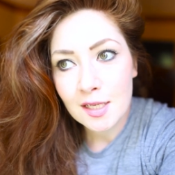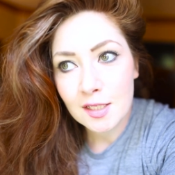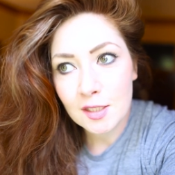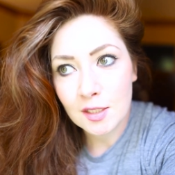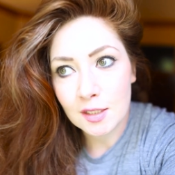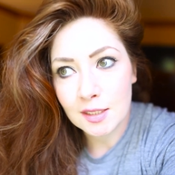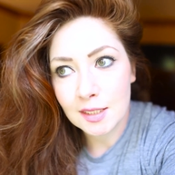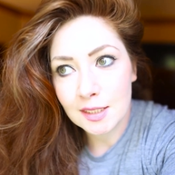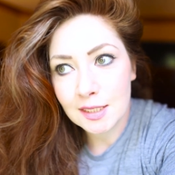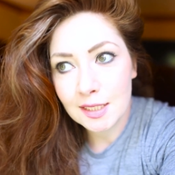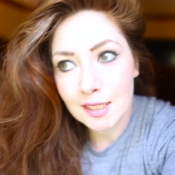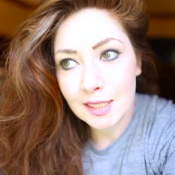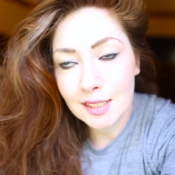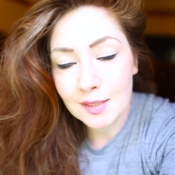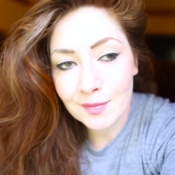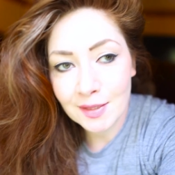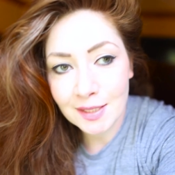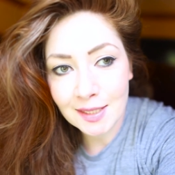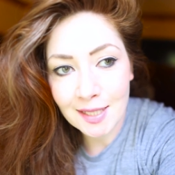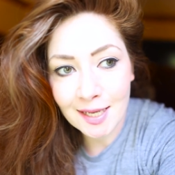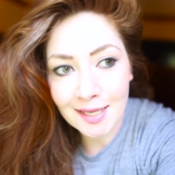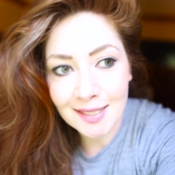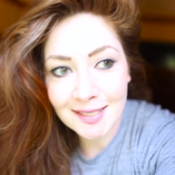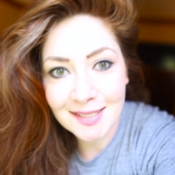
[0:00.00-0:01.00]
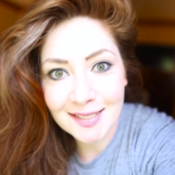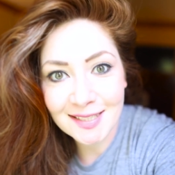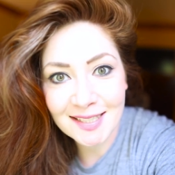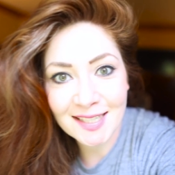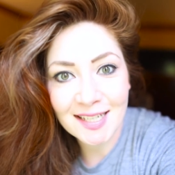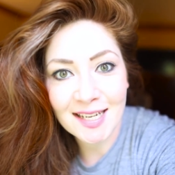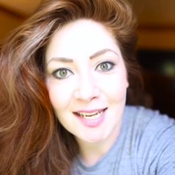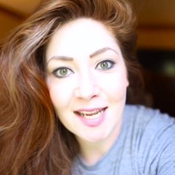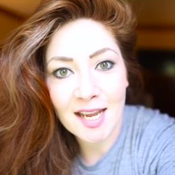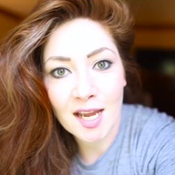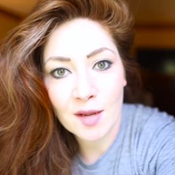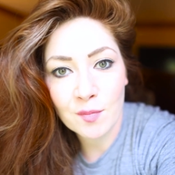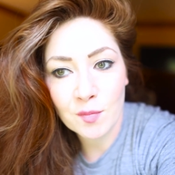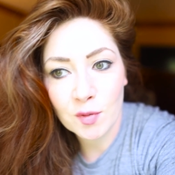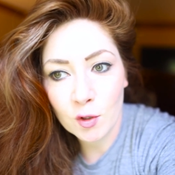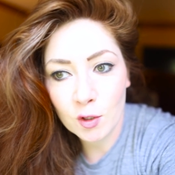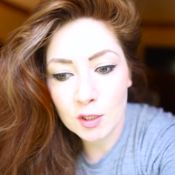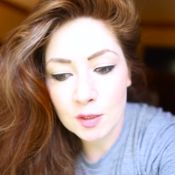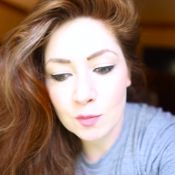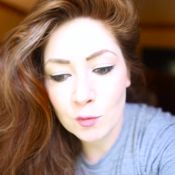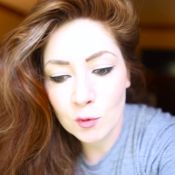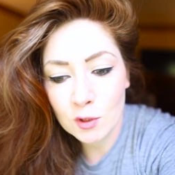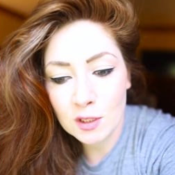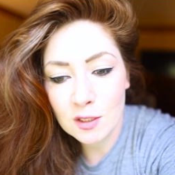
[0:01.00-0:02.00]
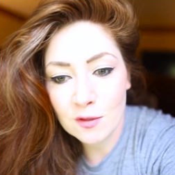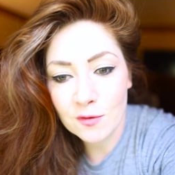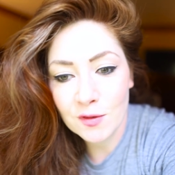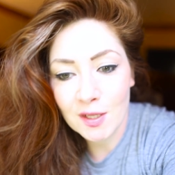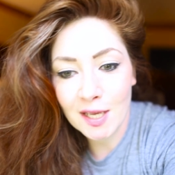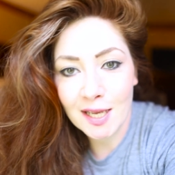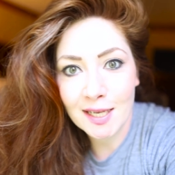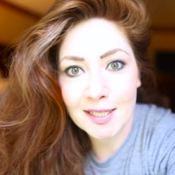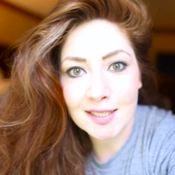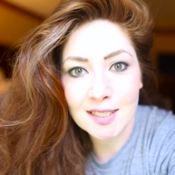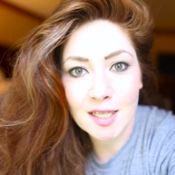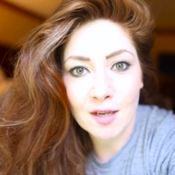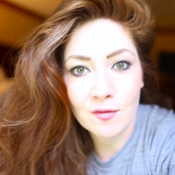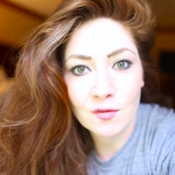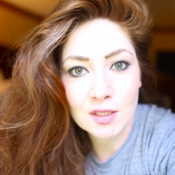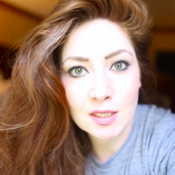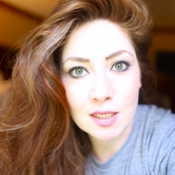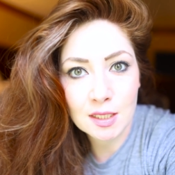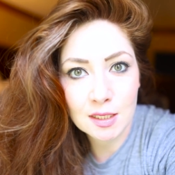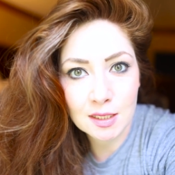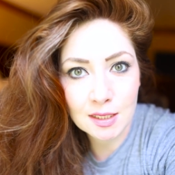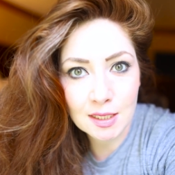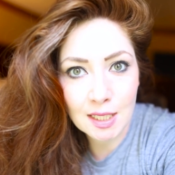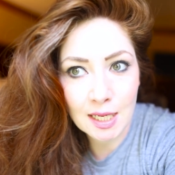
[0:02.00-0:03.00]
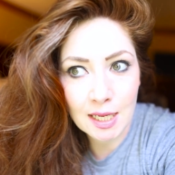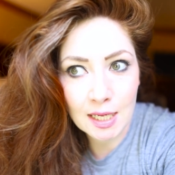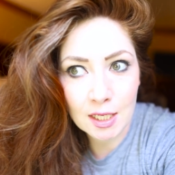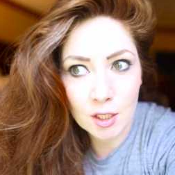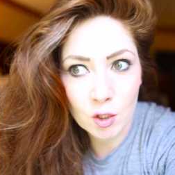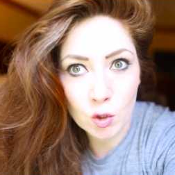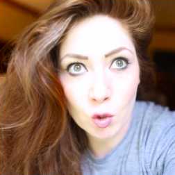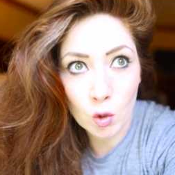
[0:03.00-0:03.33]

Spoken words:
So today is my last day, and because most of the activities take